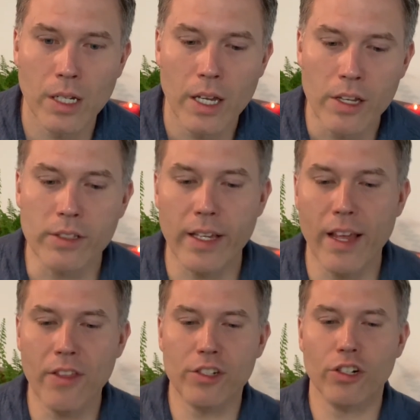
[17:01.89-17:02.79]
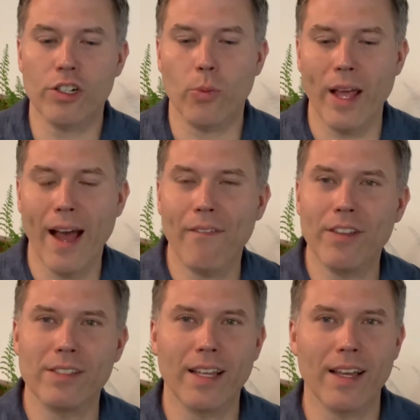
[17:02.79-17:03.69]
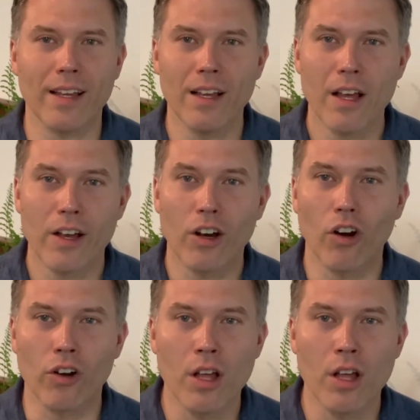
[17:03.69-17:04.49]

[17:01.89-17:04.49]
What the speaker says: You see, in the church, we have this thing called